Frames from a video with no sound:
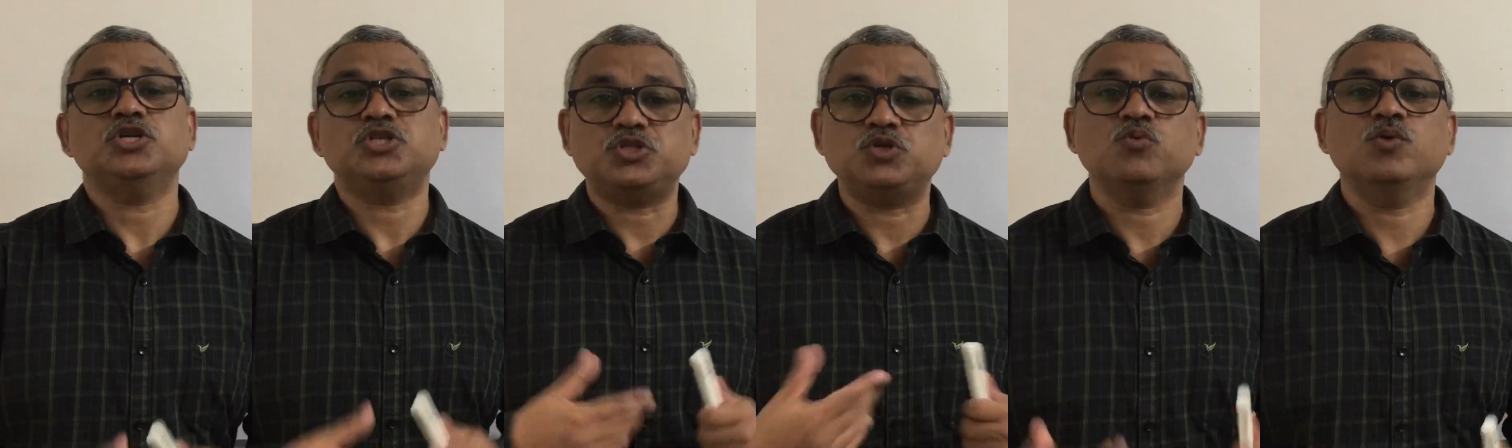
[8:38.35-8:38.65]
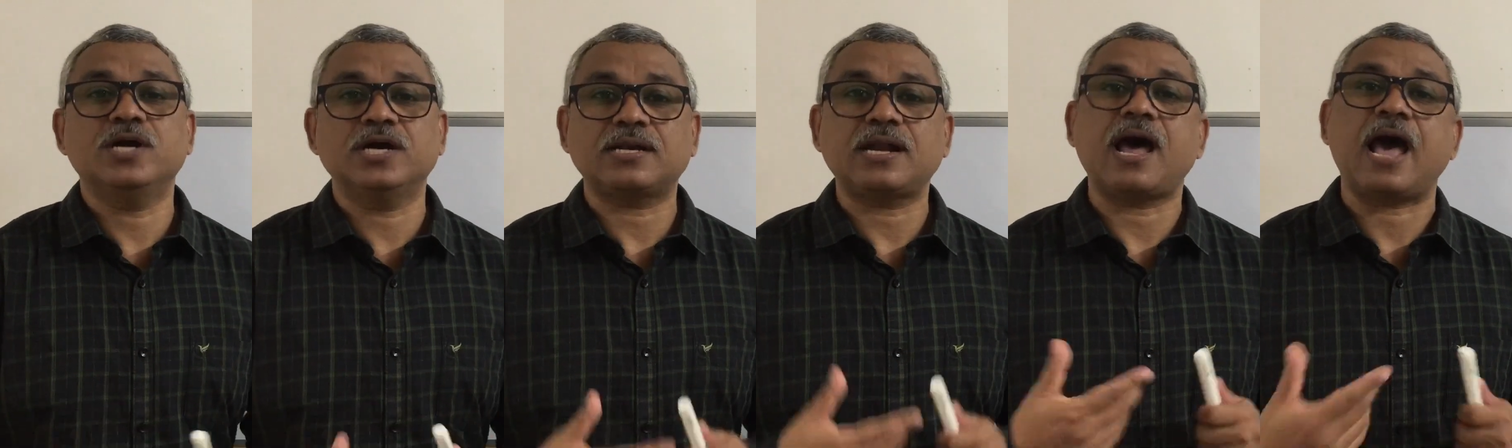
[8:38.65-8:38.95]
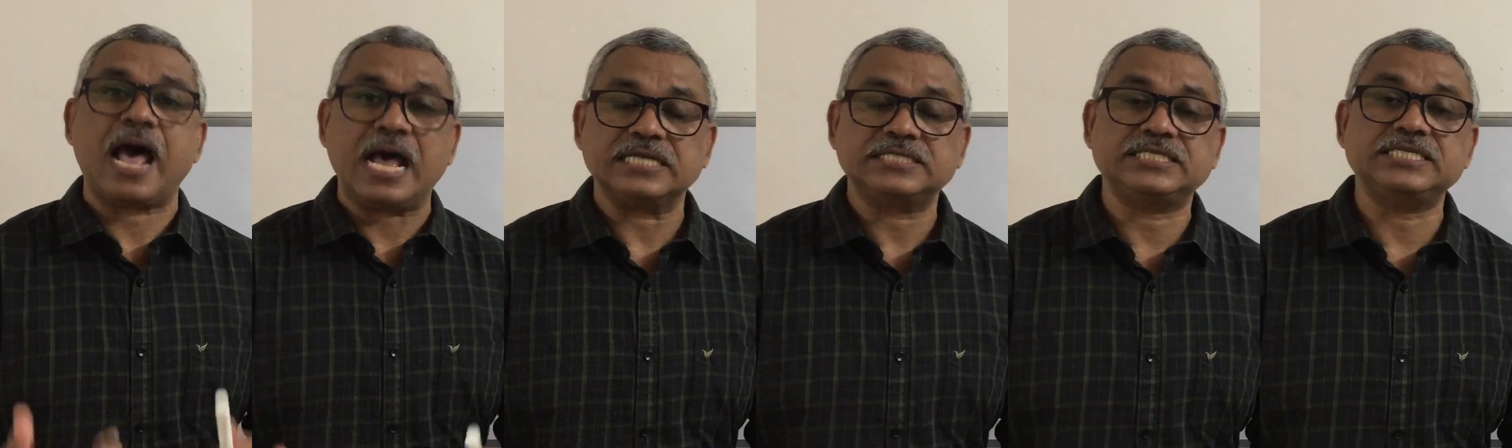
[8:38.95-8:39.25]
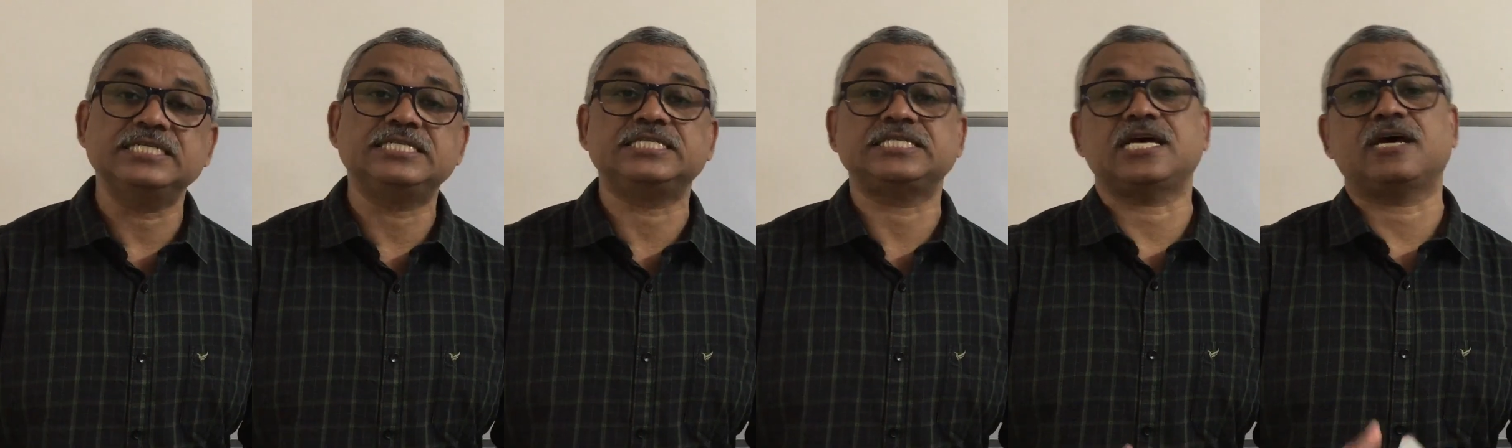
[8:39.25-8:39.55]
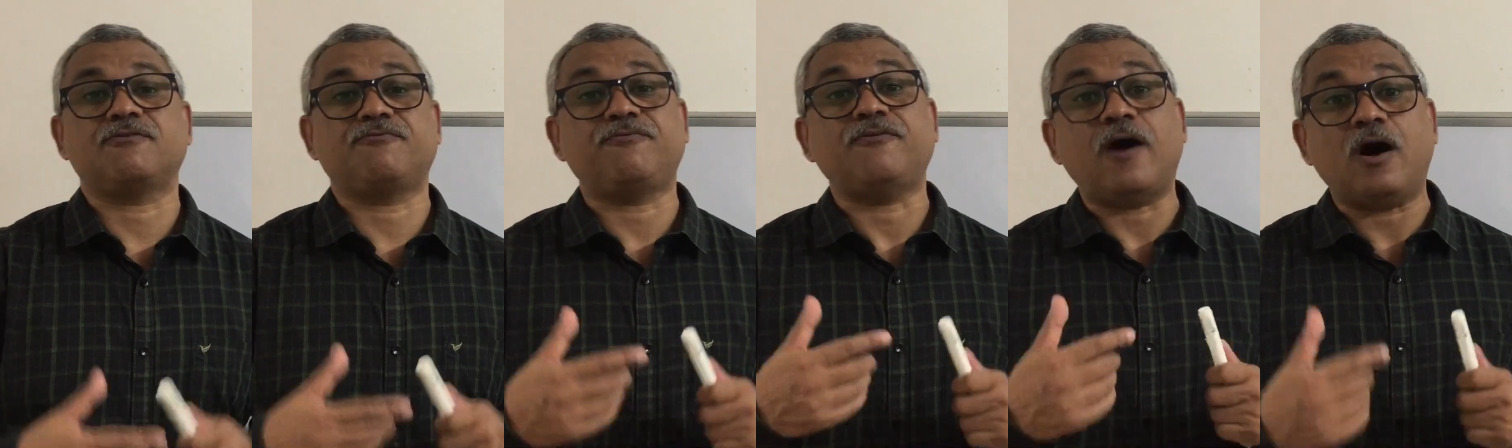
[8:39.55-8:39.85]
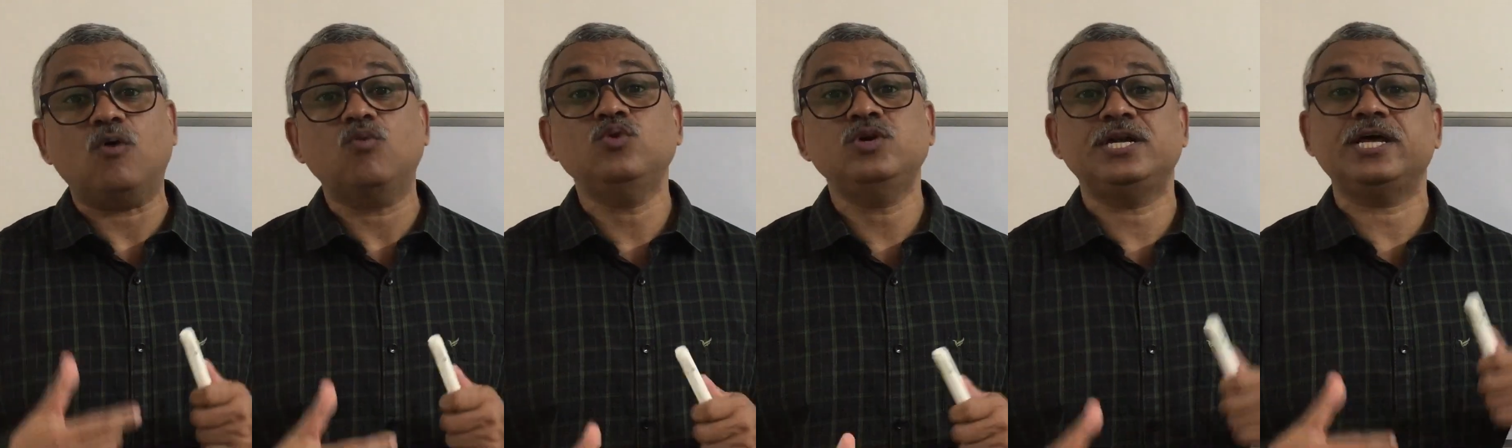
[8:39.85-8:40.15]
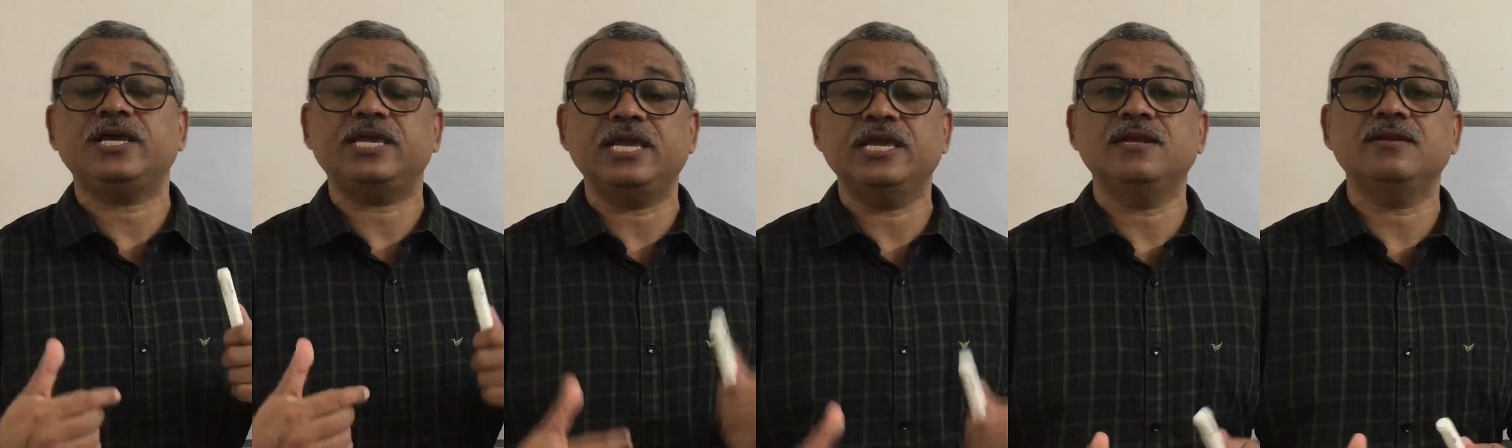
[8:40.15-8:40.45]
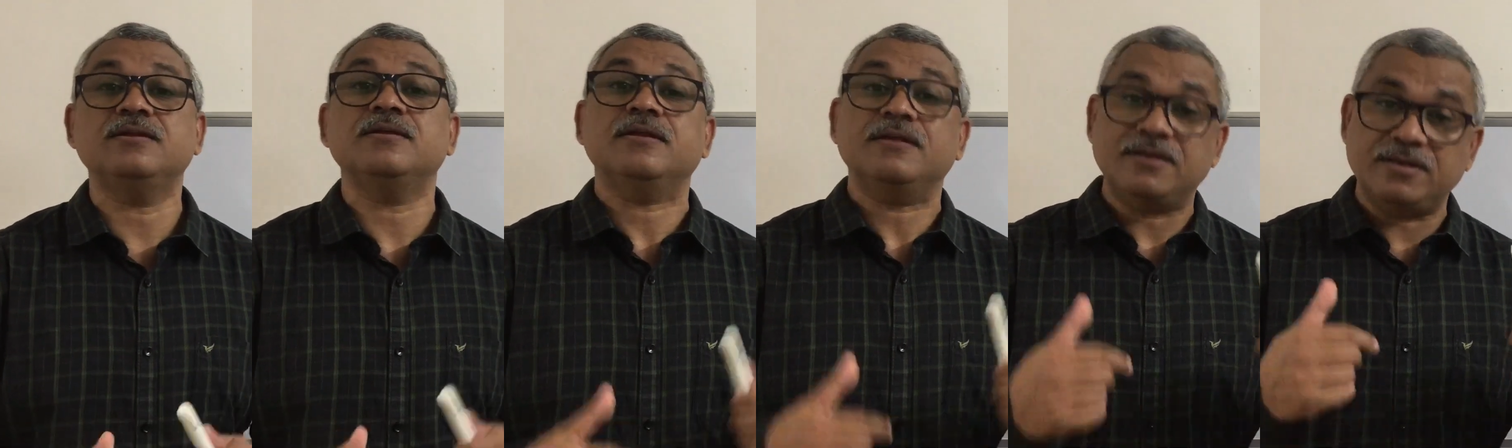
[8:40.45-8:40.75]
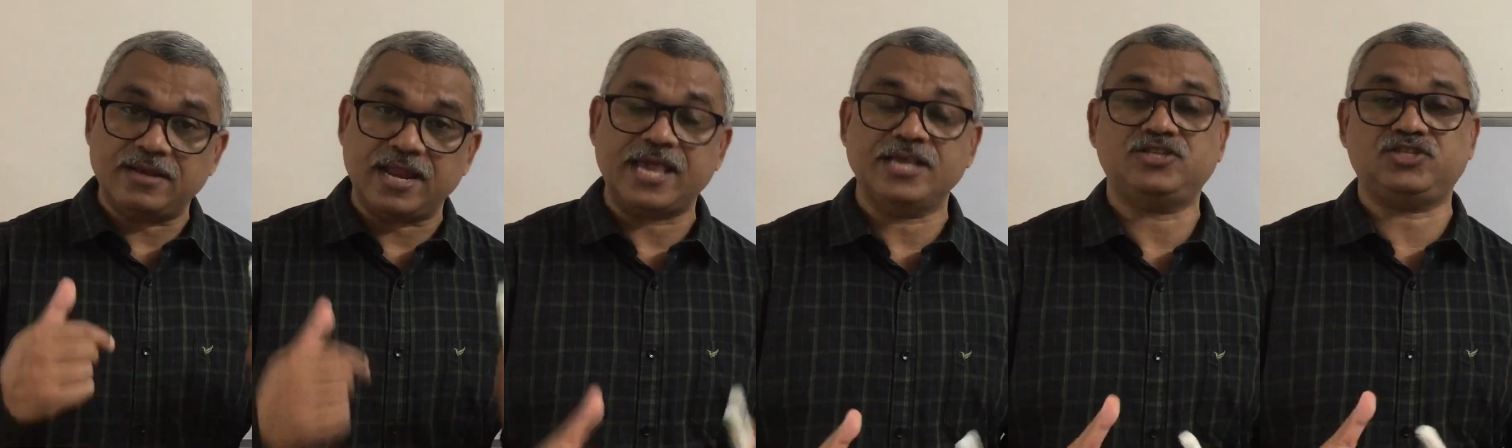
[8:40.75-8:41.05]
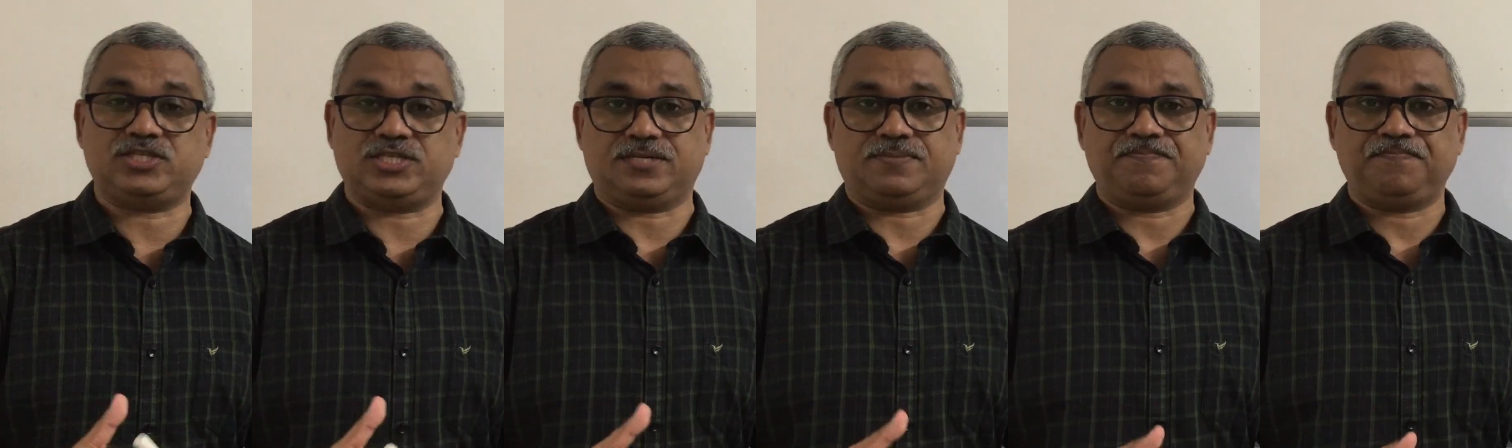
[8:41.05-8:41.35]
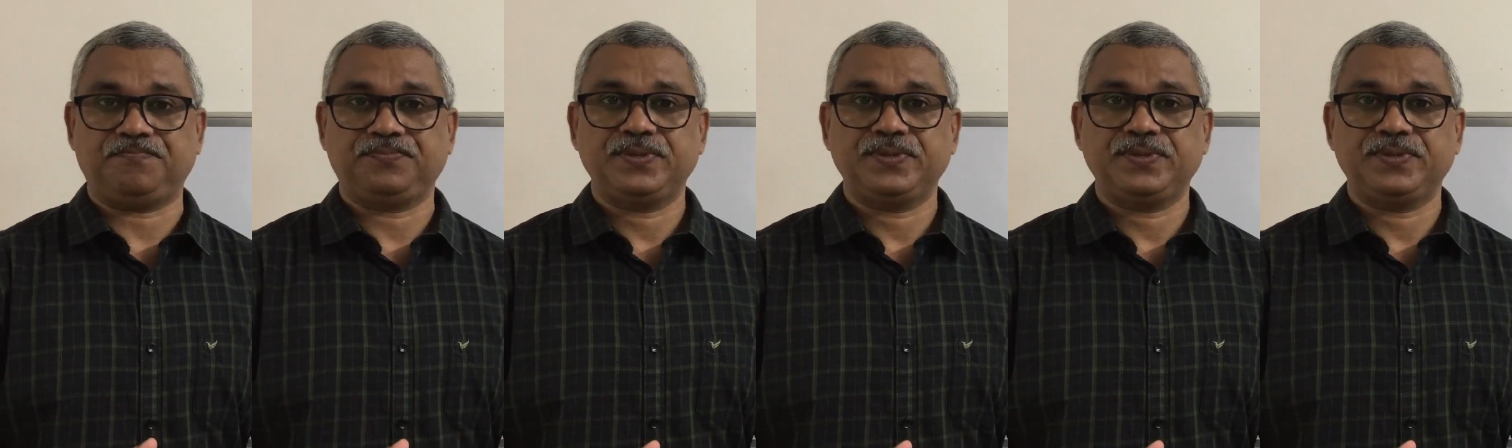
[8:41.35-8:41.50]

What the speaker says: sugar acids are found in nature,